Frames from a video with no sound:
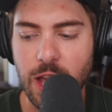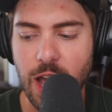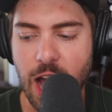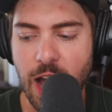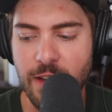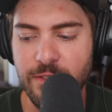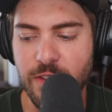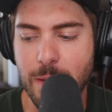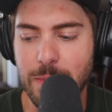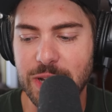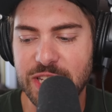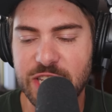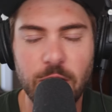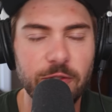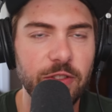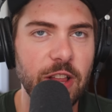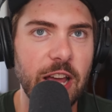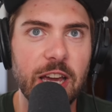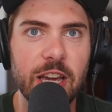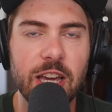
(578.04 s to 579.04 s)
I find
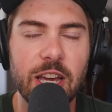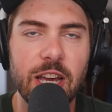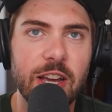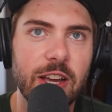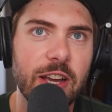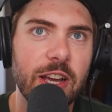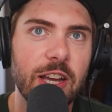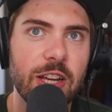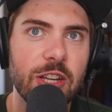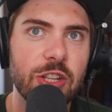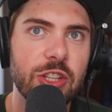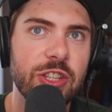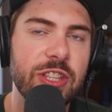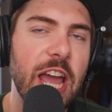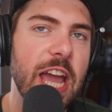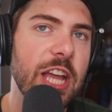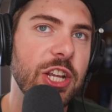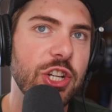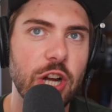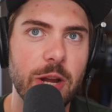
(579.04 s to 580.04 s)
myself like
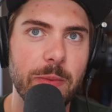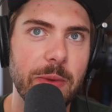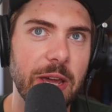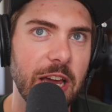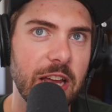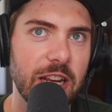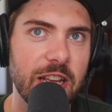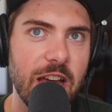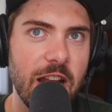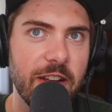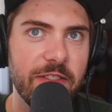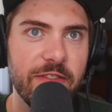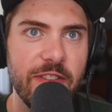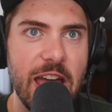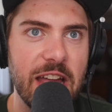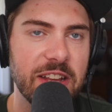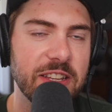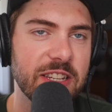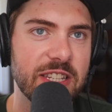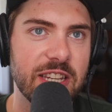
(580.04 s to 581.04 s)
daydreaming and kind of
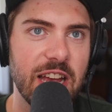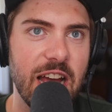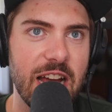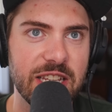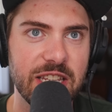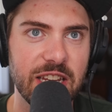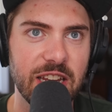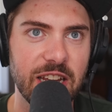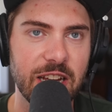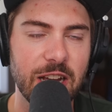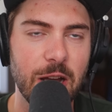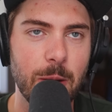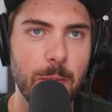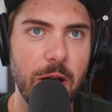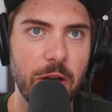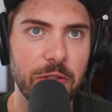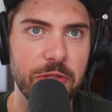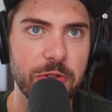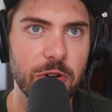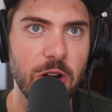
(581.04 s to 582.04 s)
fantasizing
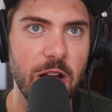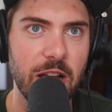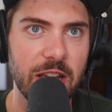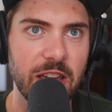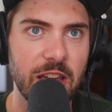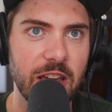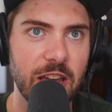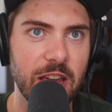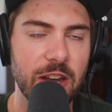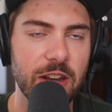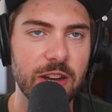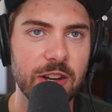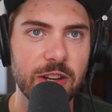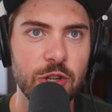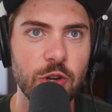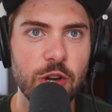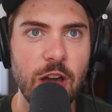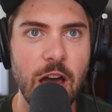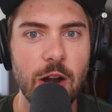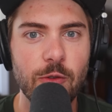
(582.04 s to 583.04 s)
about through hiking, and
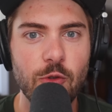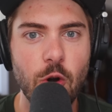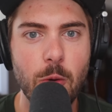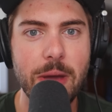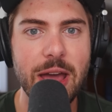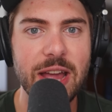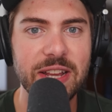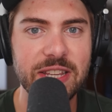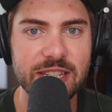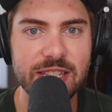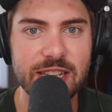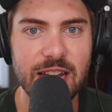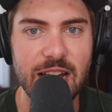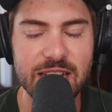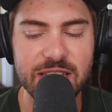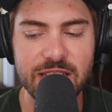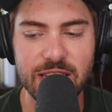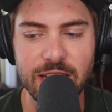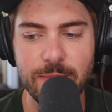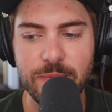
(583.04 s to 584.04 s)
you kind of
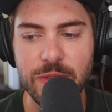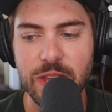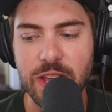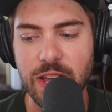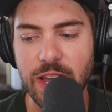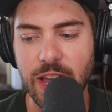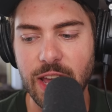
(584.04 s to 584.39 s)
romanticize it.